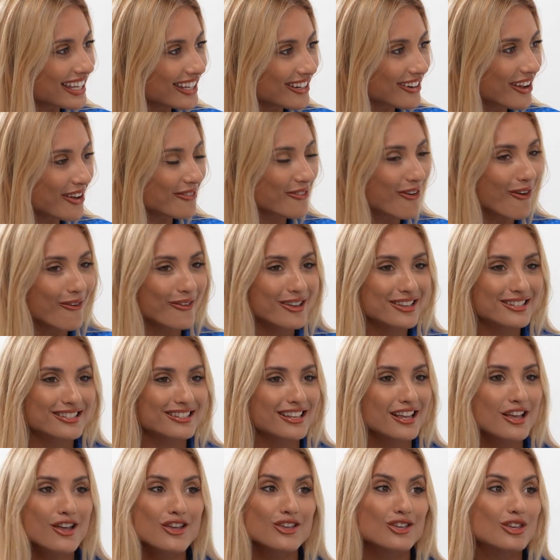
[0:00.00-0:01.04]
you know, I've
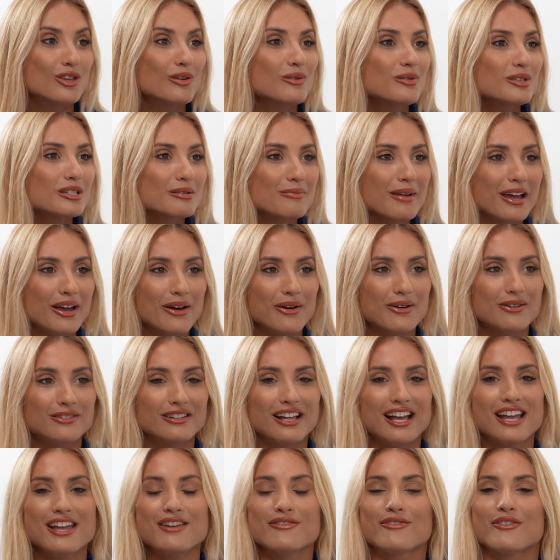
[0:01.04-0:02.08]
always used my whole
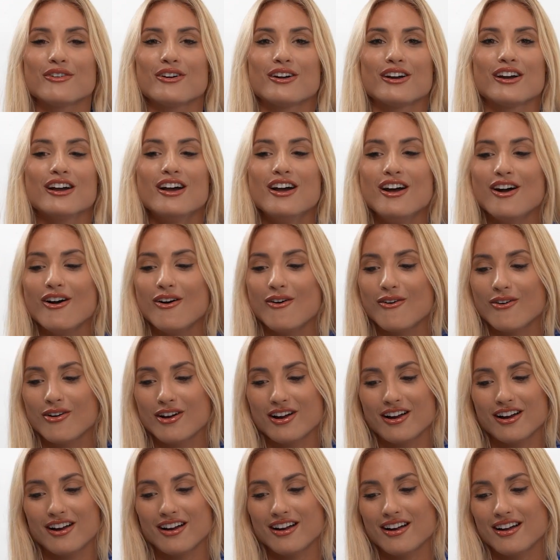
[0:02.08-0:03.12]
life
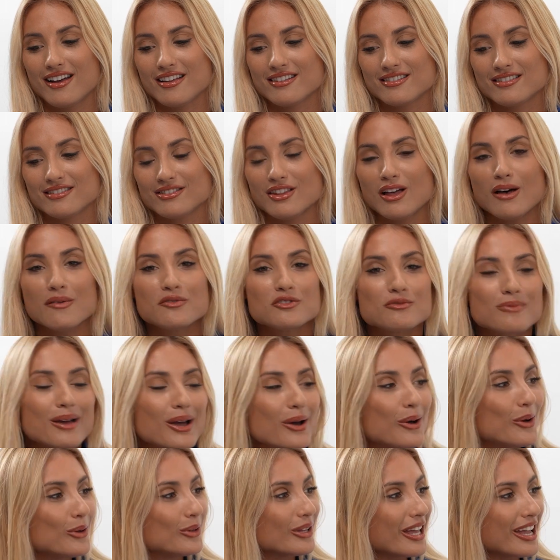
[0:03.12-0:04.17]
or loved
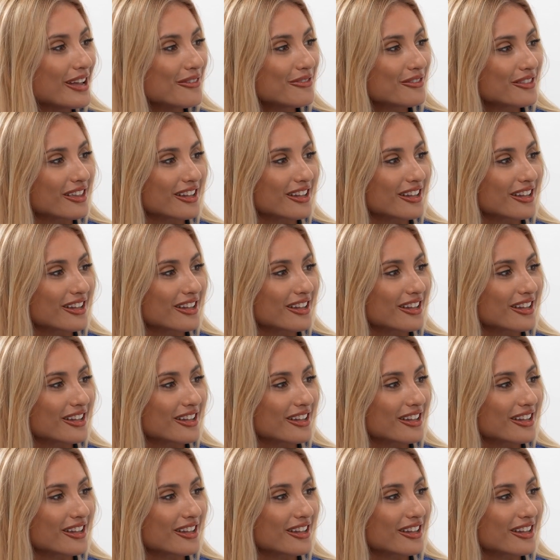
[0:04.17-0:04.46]
my whole life,